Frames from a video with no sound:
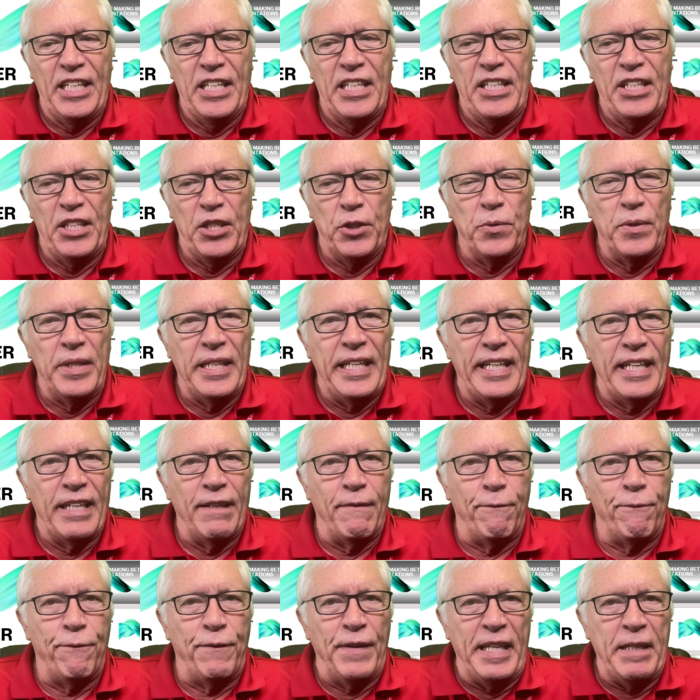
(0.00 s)
you needed
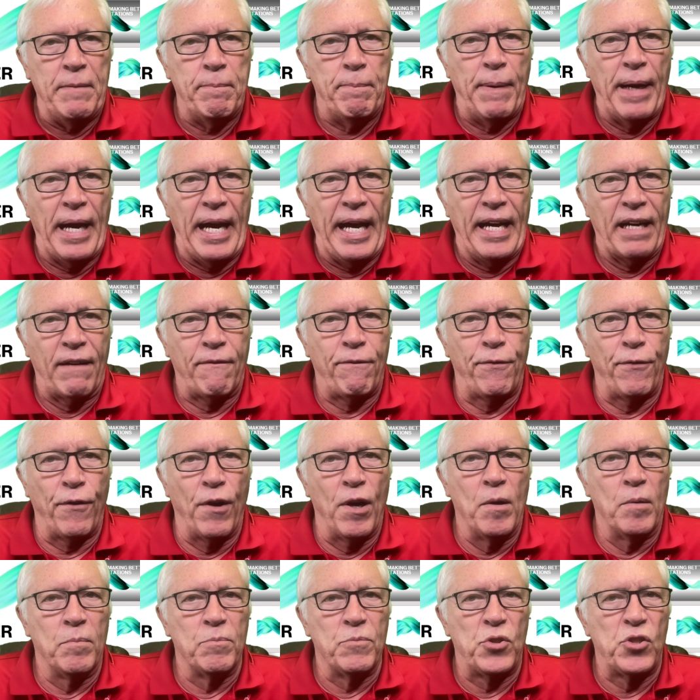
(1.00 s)
feedback
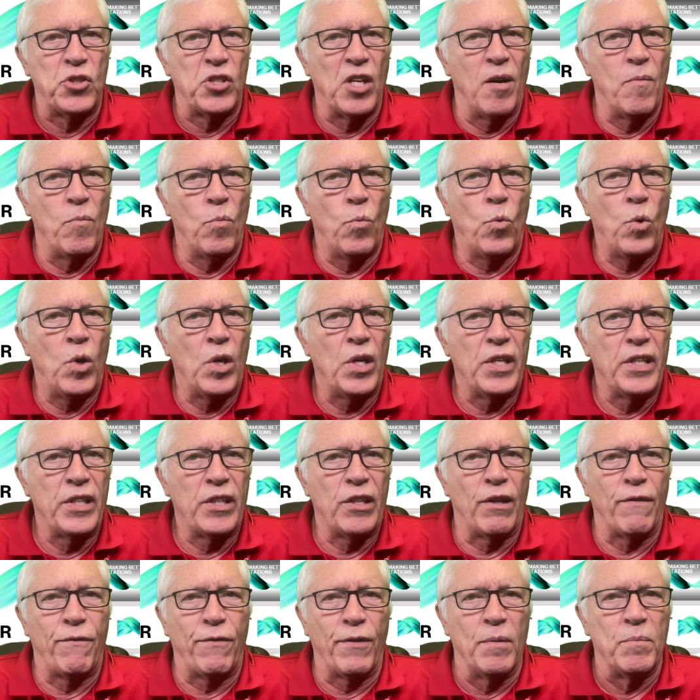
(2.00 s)
from someone
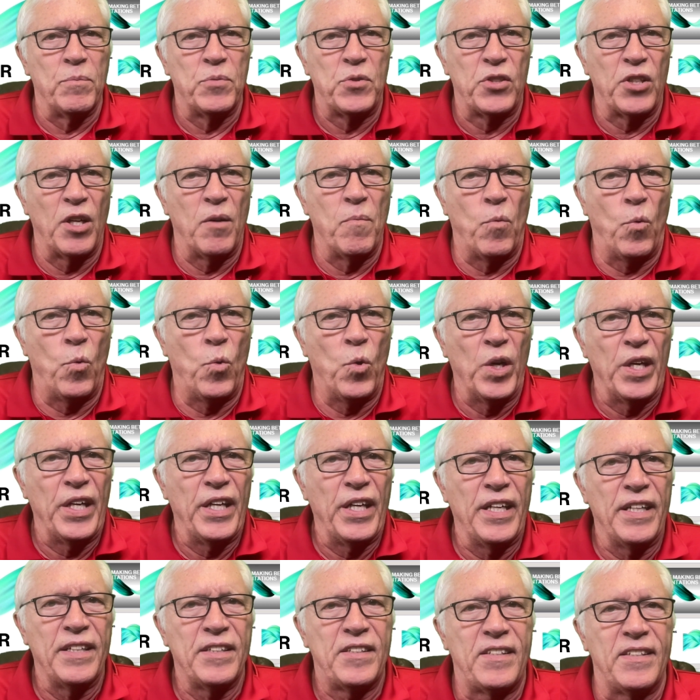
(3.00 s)
or from
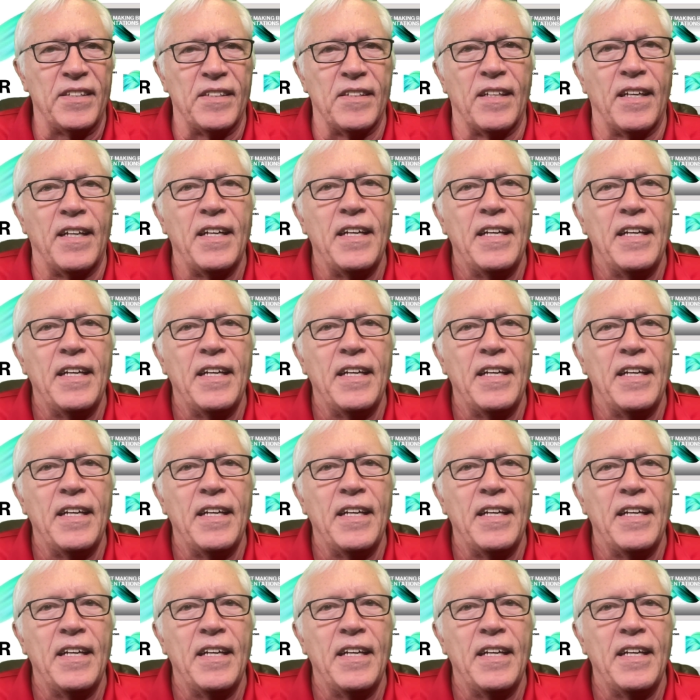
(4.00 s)
somewhere to